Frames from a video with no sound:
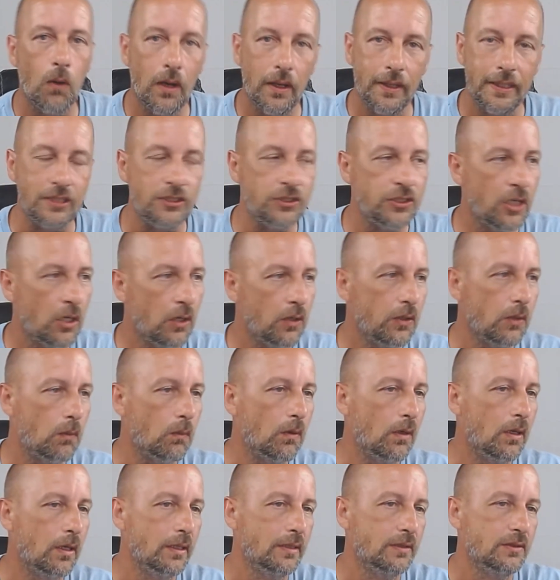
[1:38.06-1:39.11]
and Yoda
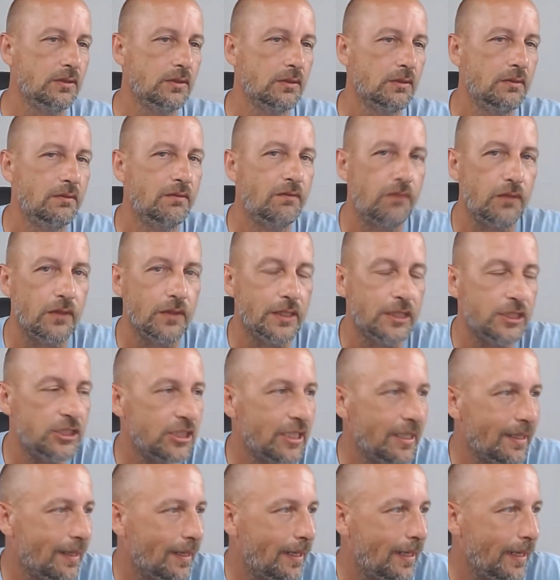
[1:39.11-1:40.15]
was for the
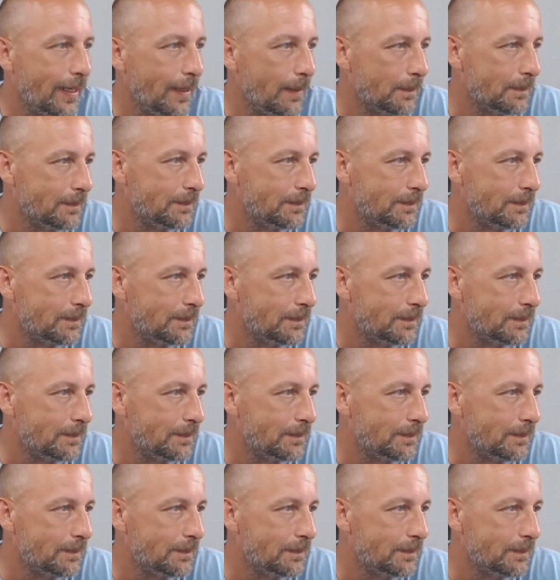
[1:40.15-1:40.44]
Jedi.